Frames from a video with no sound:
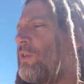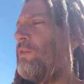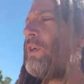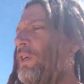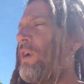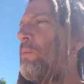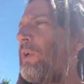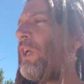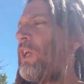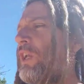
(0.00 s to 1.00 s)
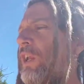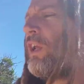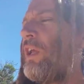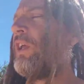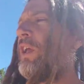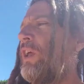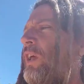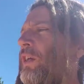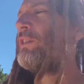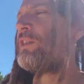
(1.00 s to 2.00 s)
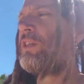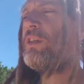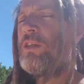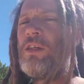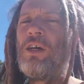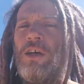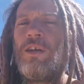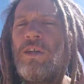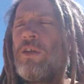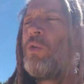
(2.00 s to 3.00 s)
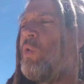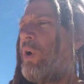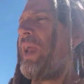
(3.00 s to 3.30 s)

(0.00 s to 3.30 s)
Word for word: very complicated. I said, nah, or